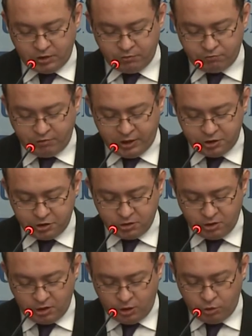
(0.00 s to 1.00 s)
in French,
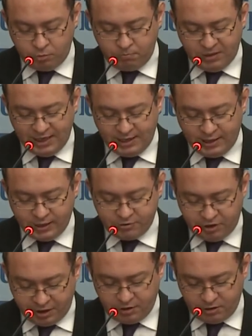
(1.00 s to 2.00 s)
une pile
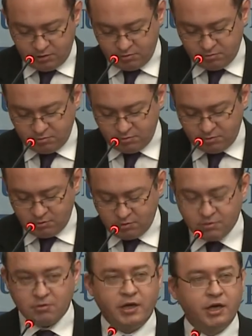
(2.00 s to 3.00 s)
électrique,
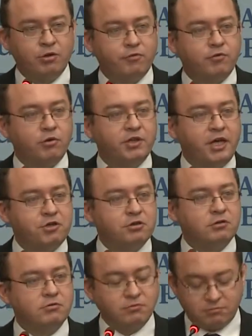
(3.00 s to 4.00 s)
end of
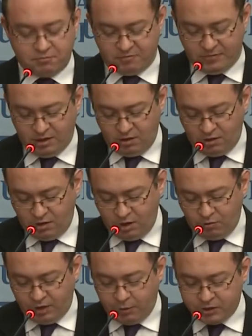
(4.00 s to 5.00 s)
quotation,
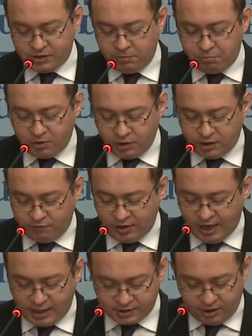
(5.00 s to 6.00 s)
when I was imperatively
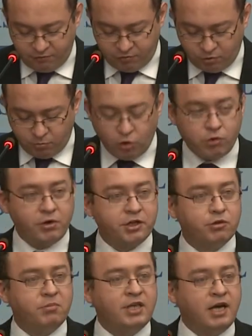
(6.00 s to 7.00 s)
asking for more work
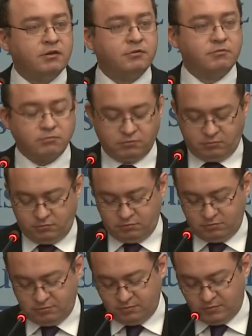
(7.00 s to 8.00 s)
to be done.
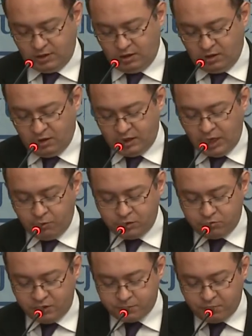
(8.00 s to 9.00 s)
And I want
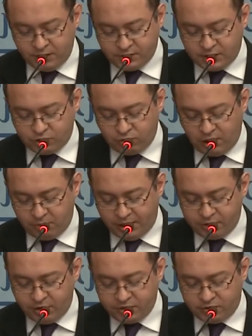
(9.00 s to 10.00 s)
to express as well my
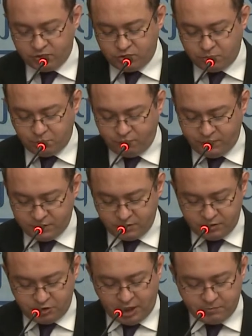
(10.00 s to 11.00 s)
gratitude to
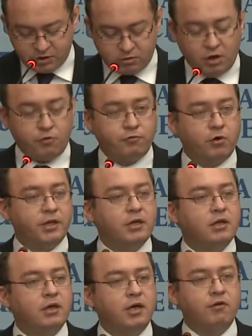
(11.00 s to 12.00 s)
Professors James Crawford
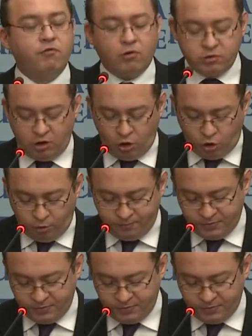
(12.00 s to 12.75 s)
and Von Law